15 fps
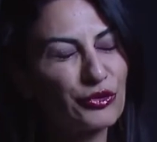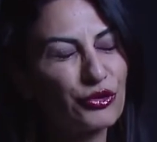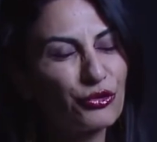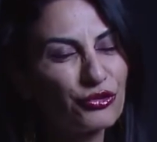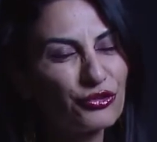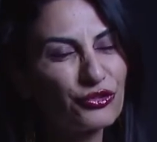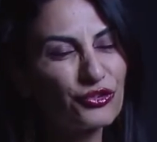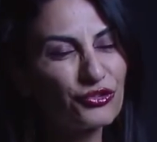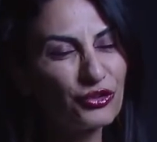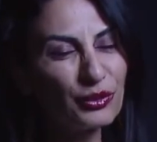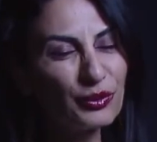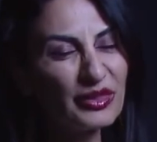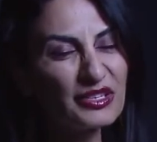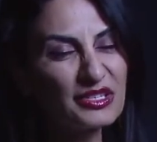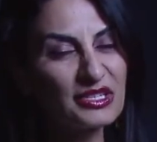So, to start
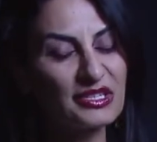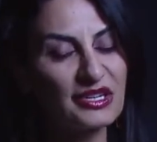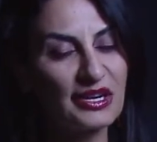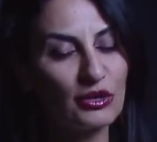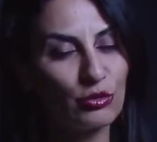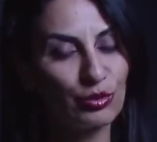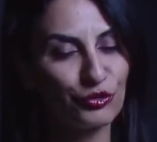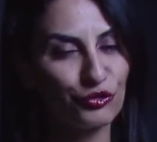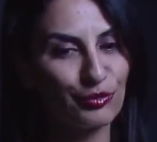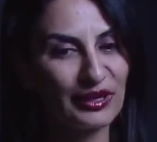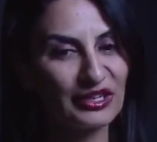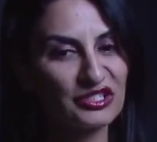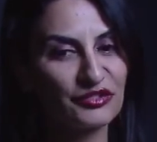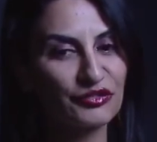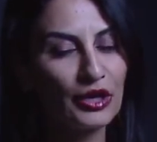with the societal
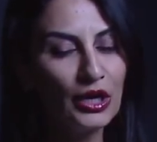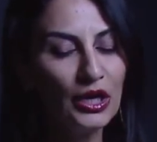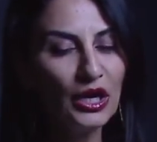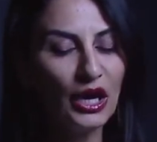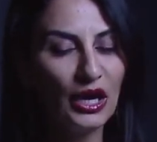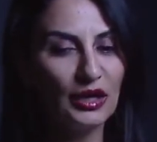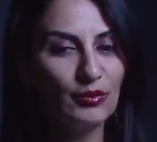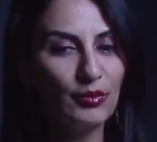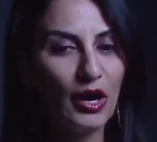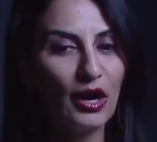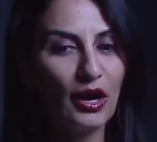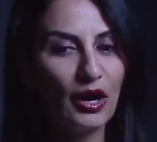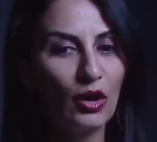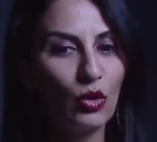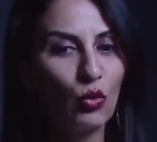perspective, um,
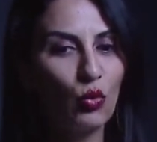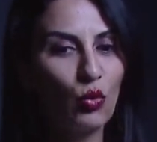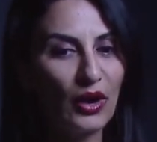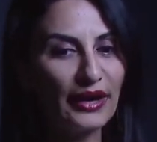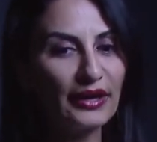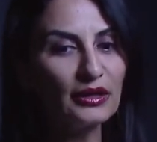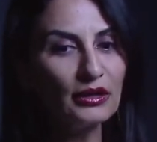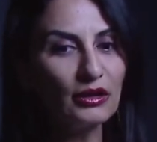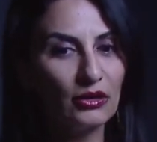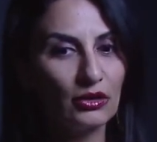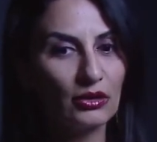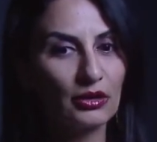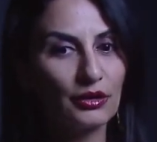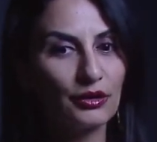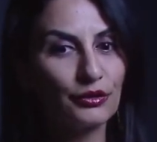when
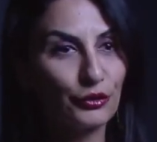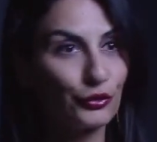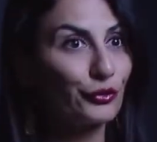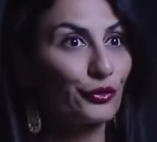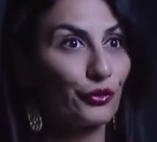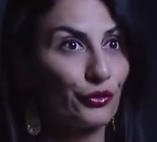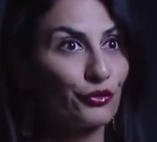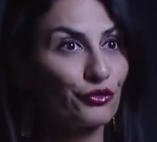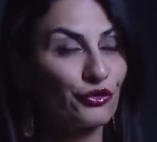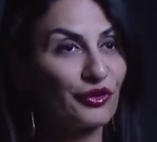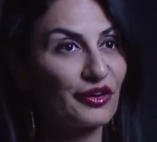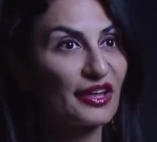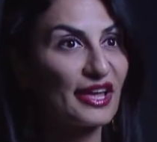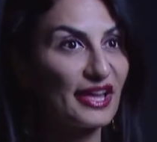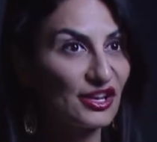our learners are
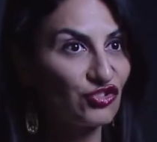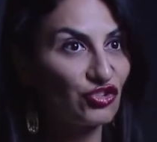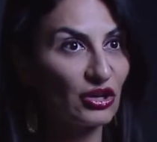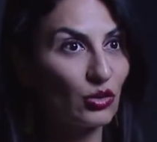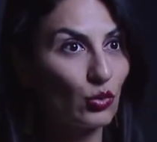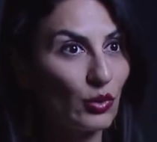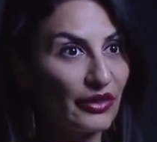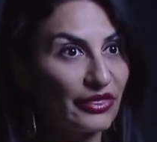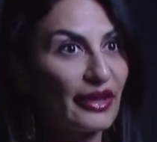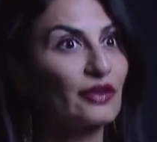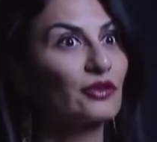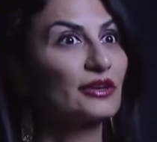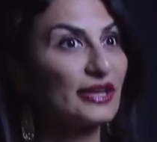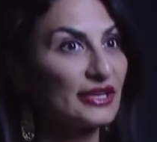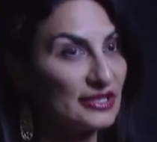engaging with the
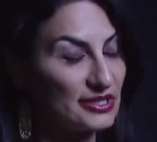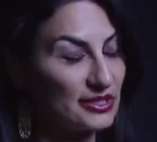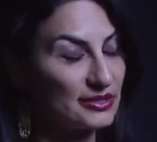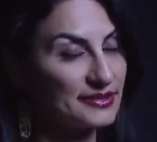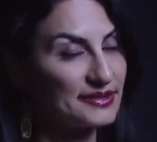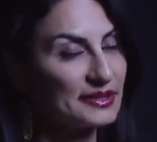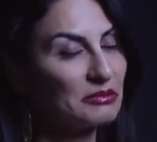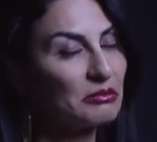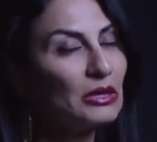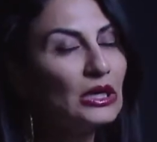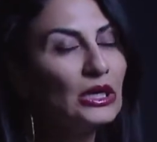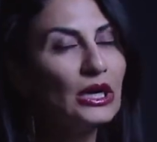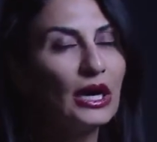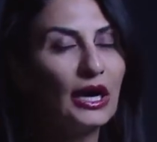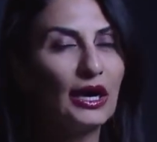erudite system,
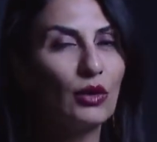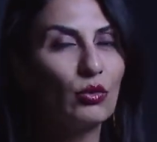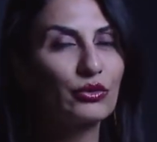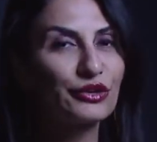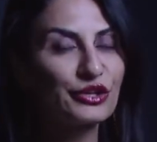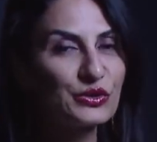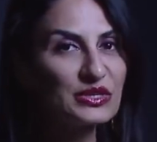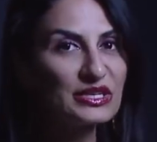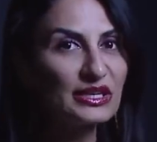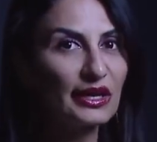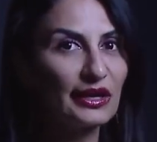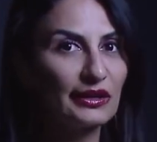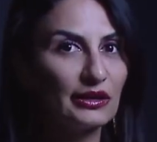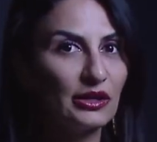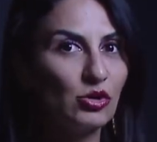uh, we're using
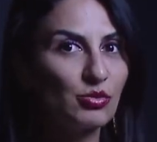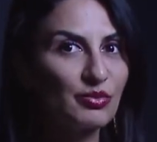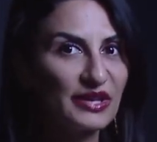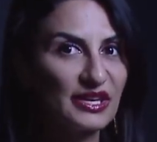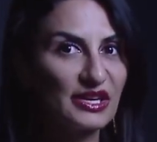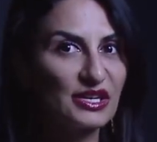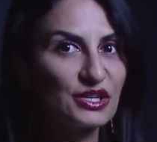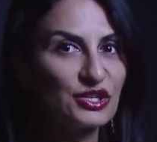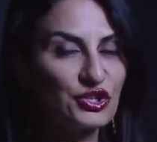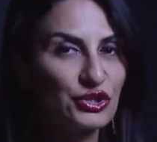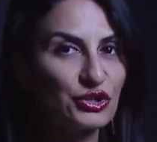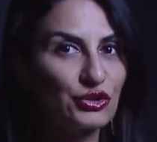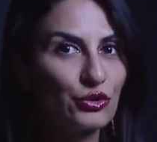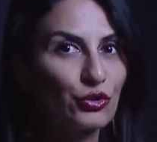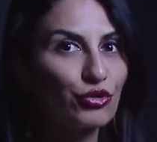NLP
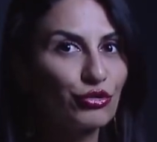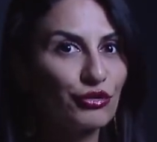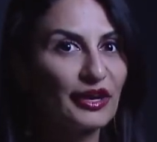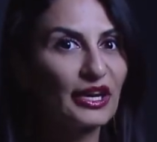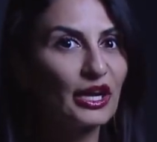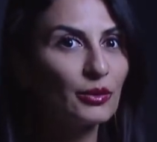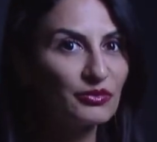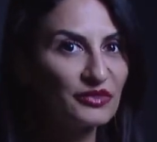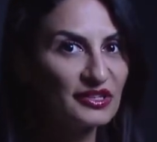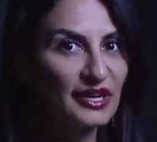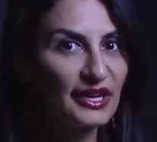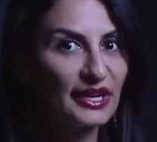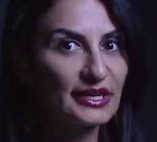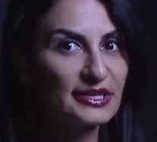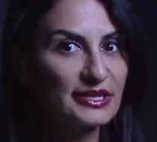to create
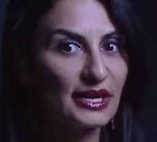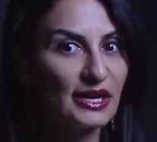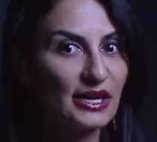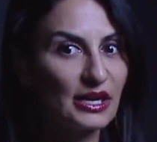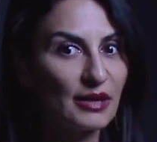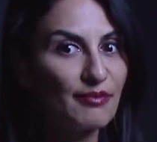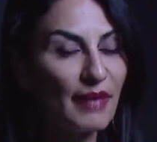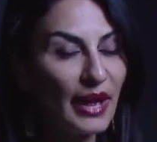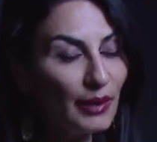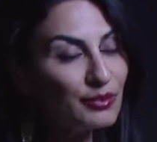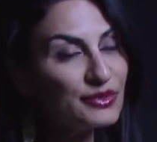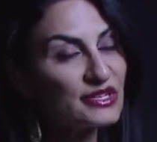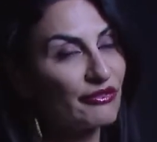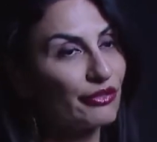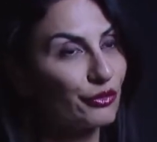up-to-date uh,
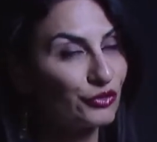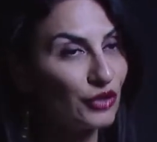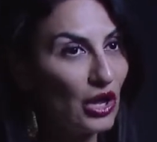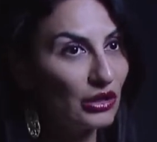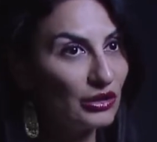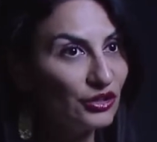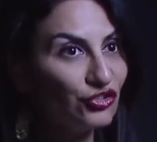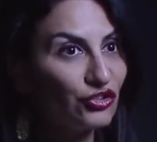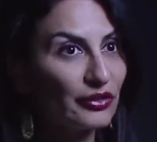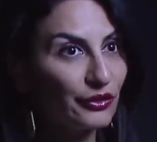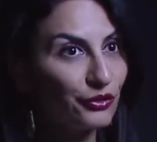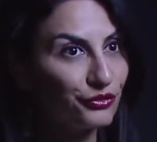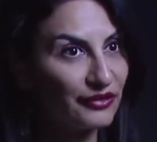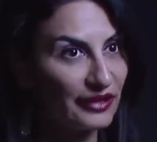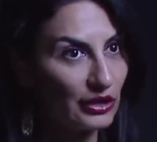maps of their knowledge and
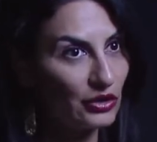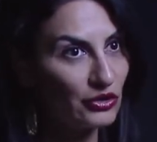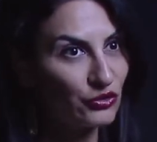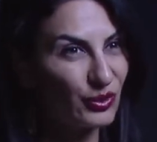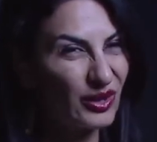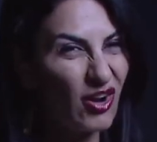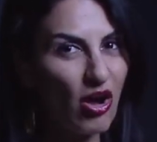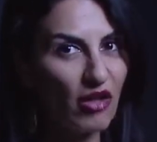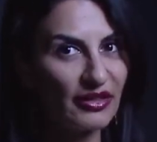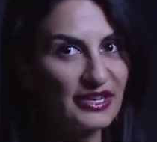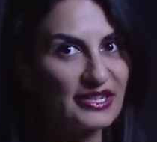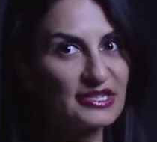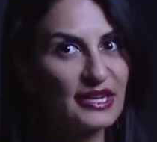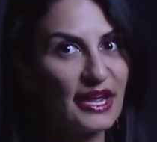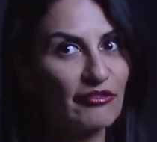their skills. We call
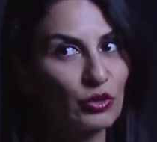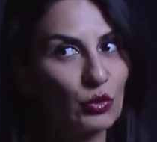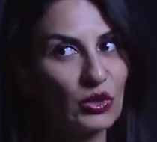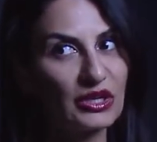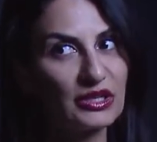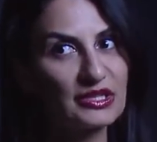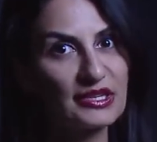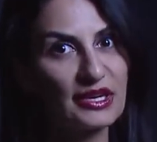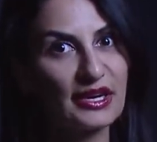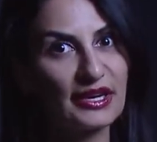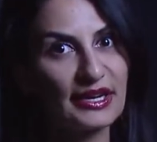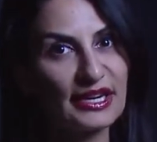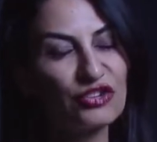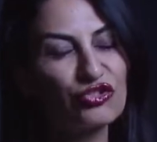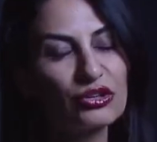these everyone's, uh,
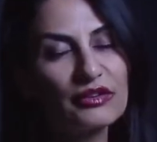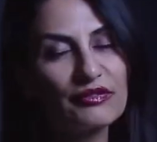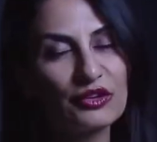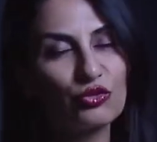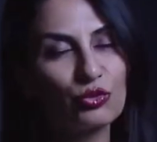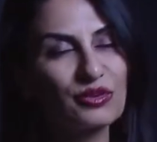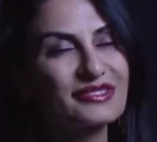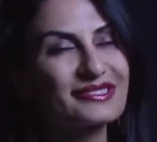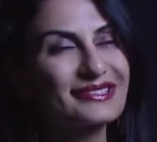each individual's